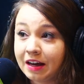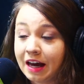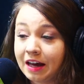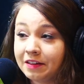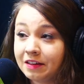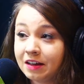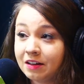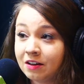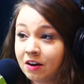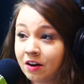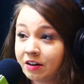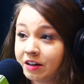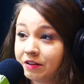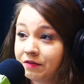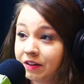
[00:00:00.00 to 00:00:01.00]
and then not
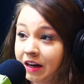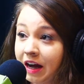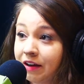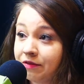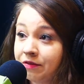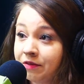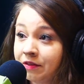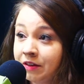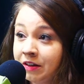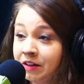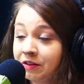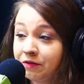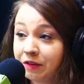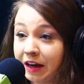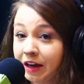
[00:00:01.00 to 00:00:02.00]
even have
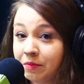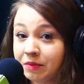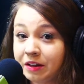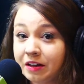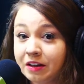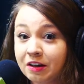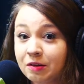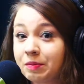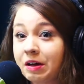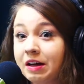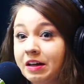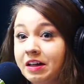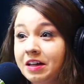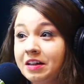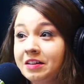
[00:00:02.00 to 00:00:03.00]
family nearby.